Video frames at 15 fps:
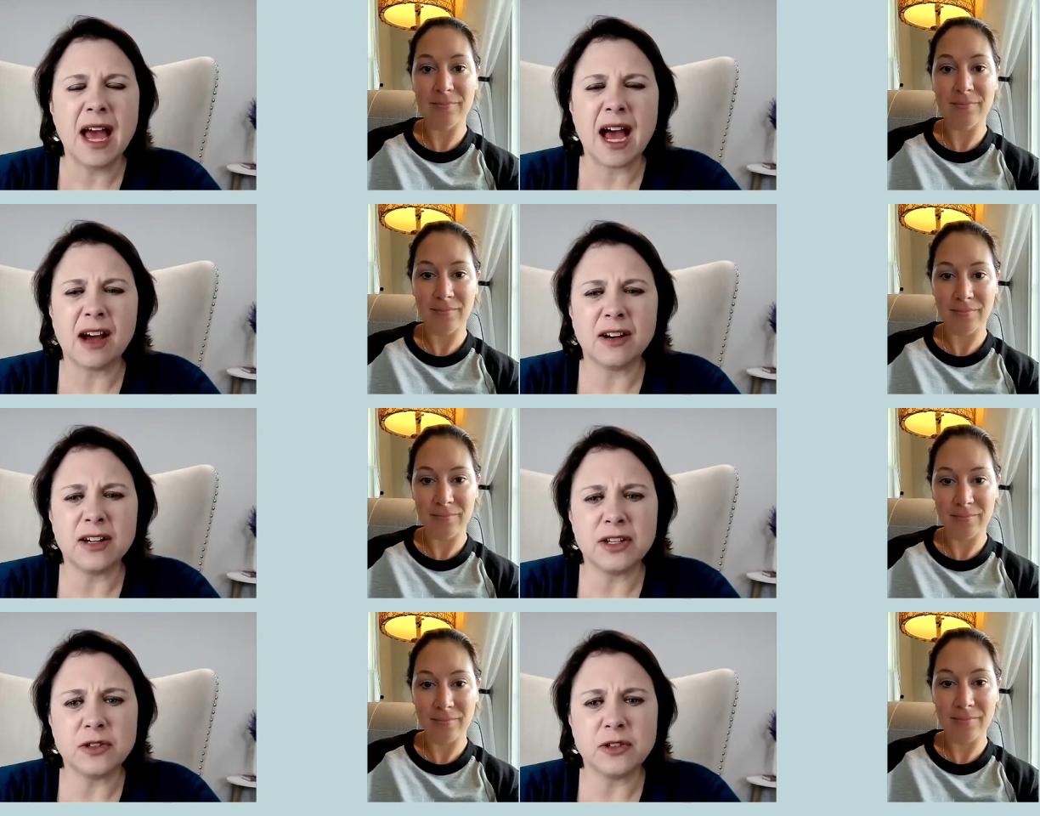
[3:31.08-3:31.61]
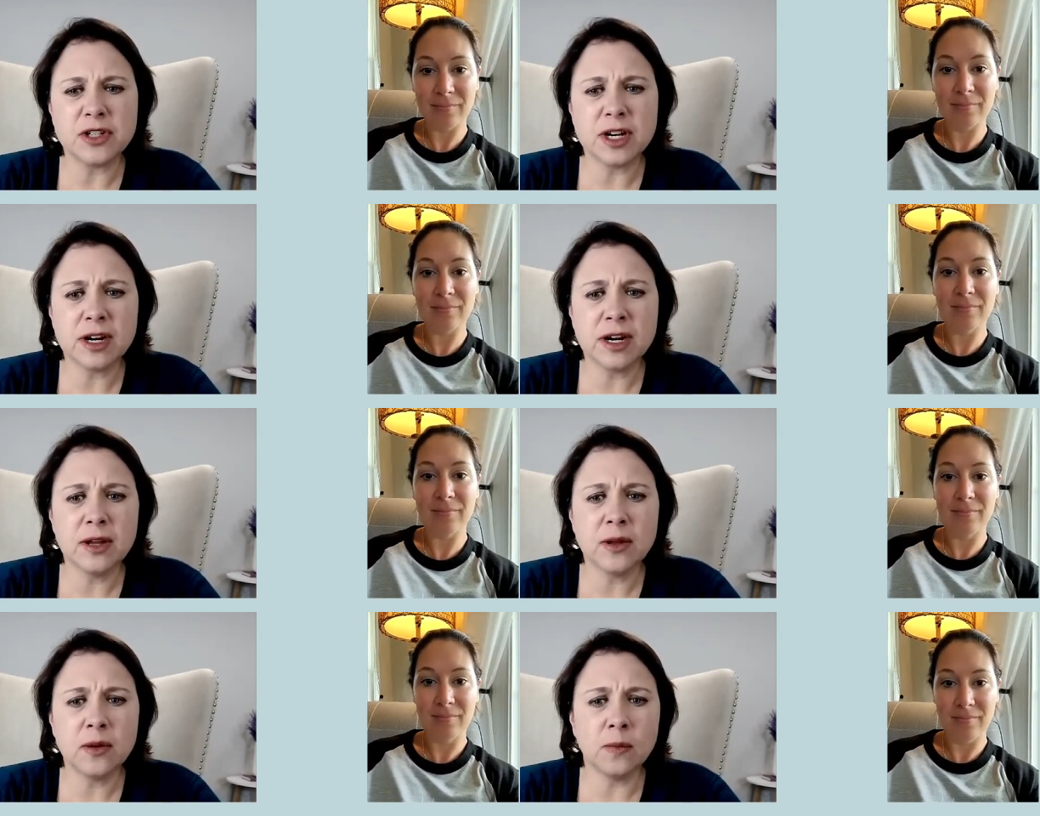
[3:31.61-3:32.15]
Speaker 1: how do you share
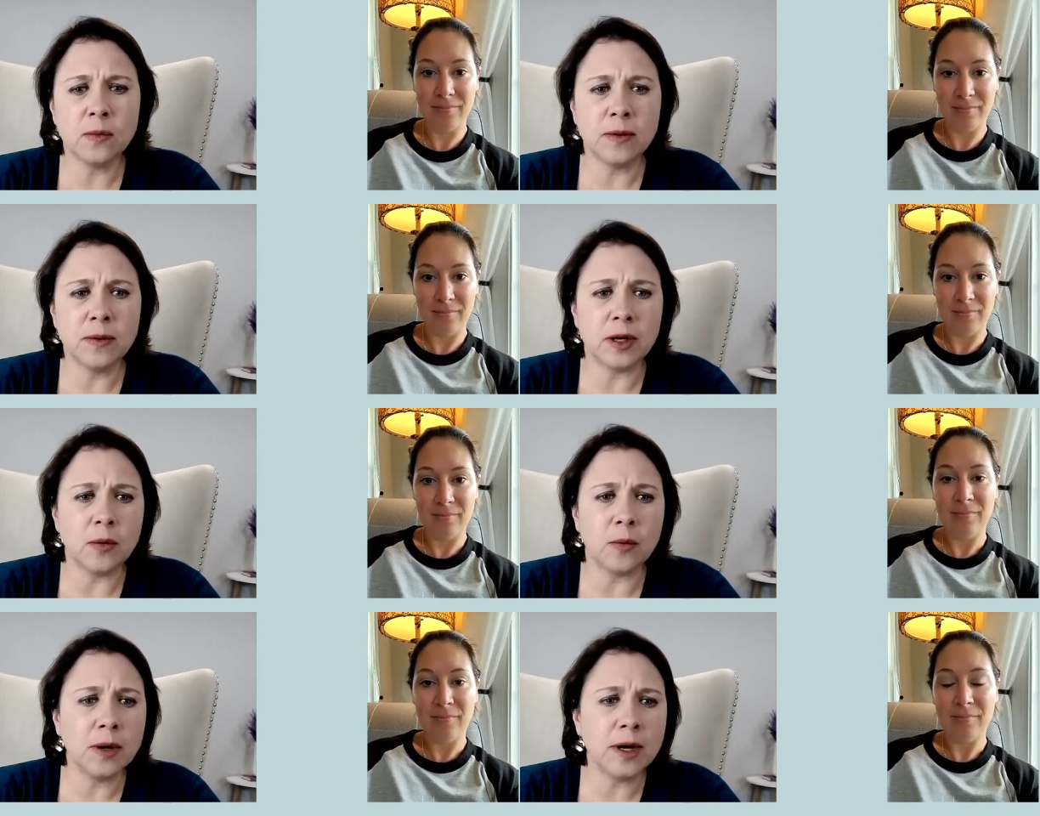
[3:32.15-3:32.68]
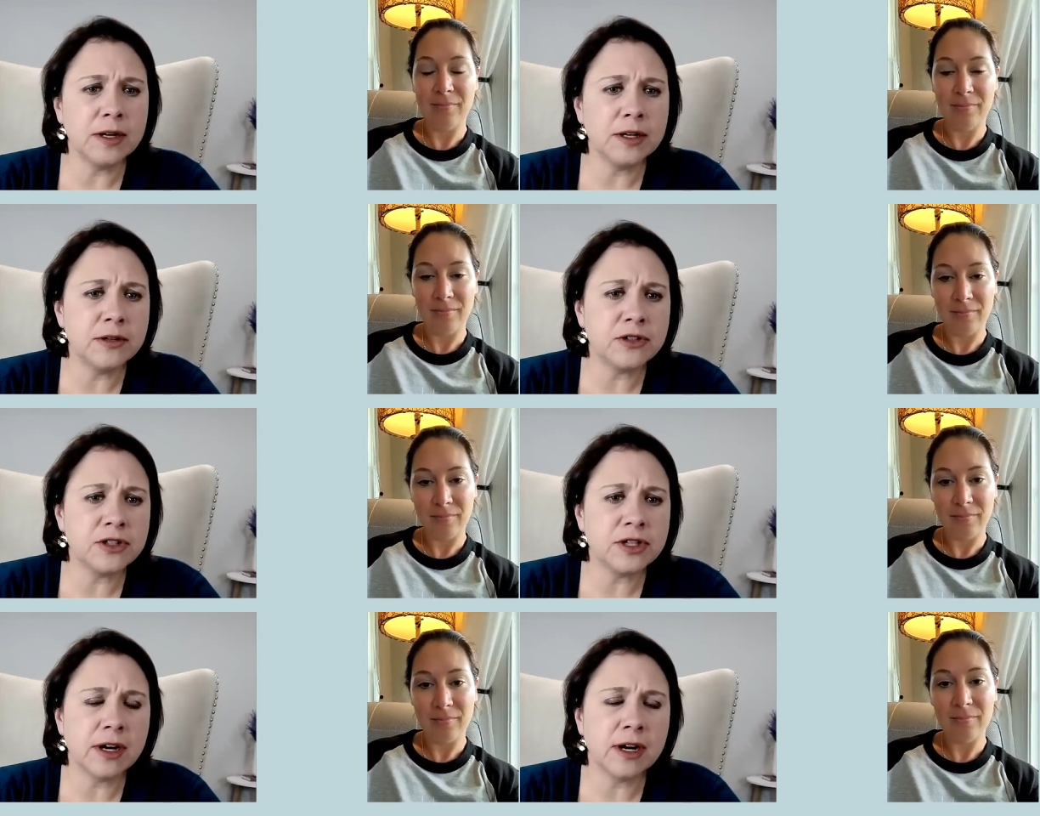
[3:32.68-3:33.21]
it? You know, where do you
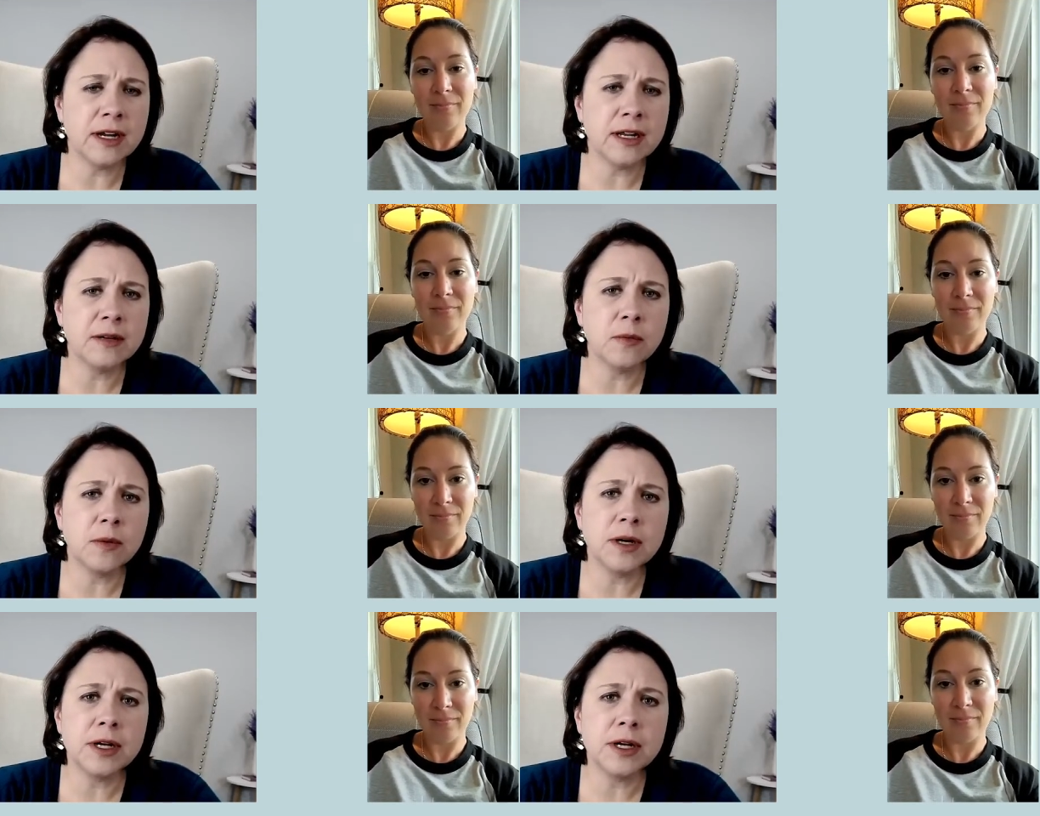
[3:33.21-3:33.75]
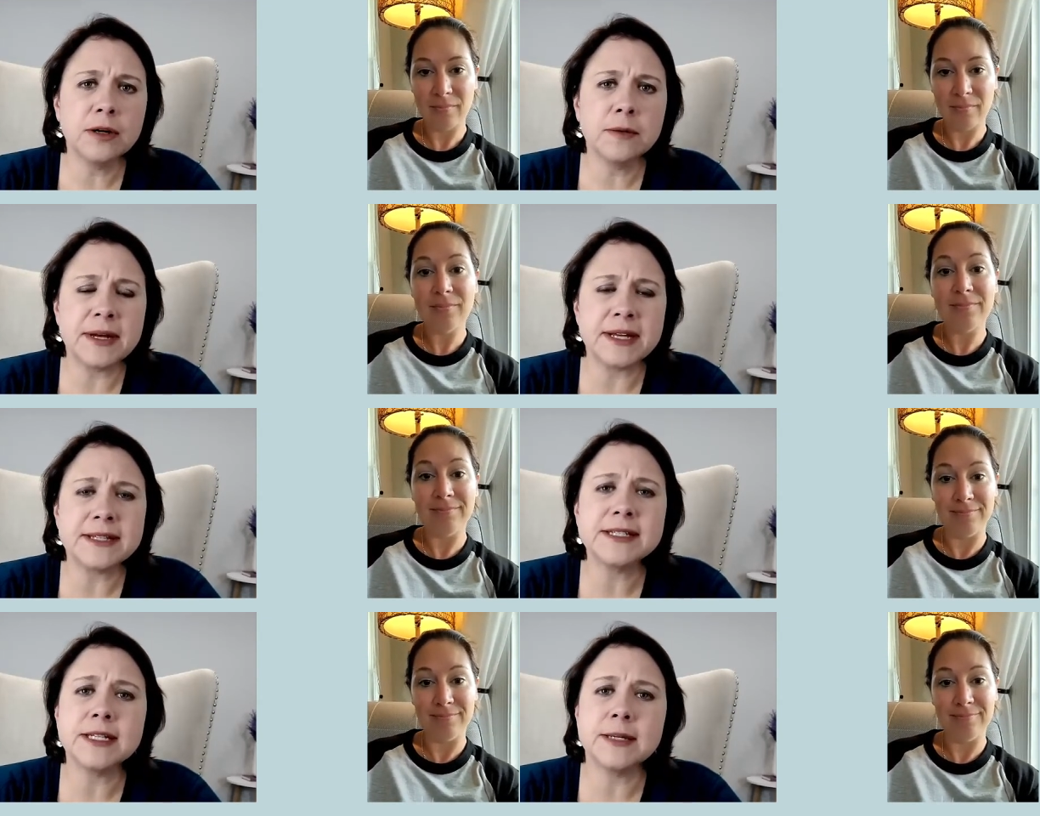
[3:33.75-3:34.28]
share it? What are your
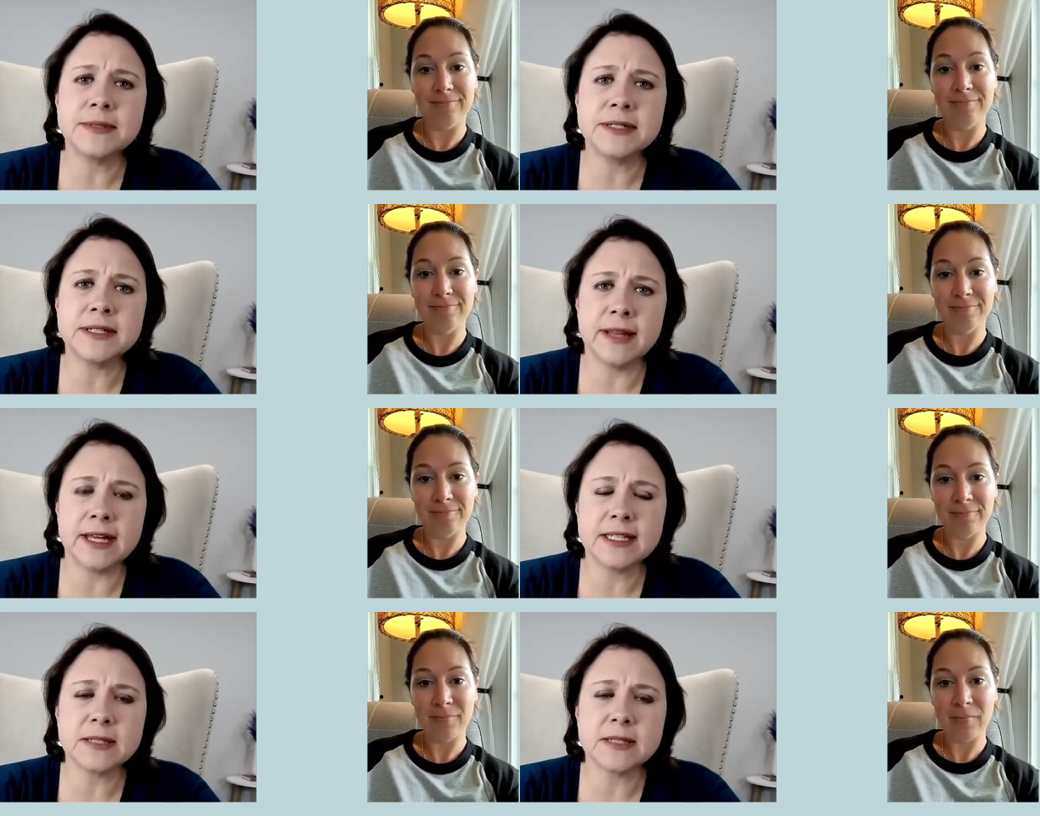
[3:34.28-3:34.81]
best tips in that